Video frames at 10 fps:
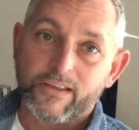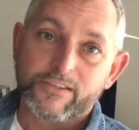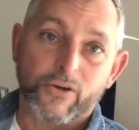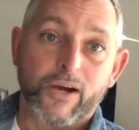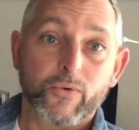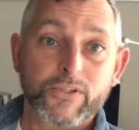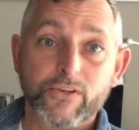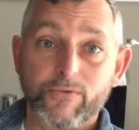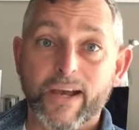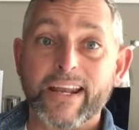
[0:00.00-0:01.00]
So I want you
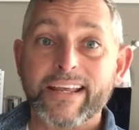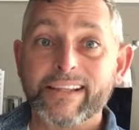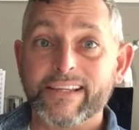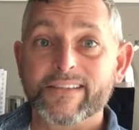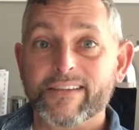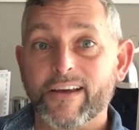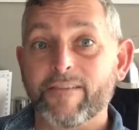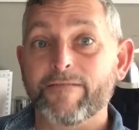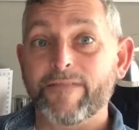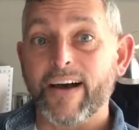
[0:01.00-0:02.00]
to write a list
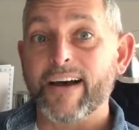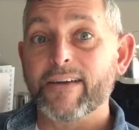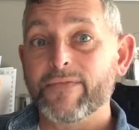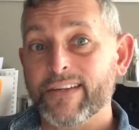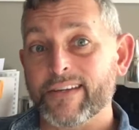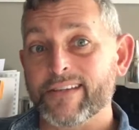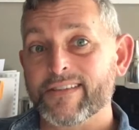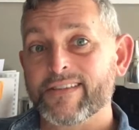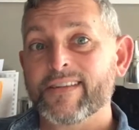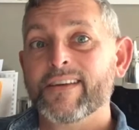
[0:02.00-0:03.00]
of 5
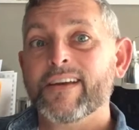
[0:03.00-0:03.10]
things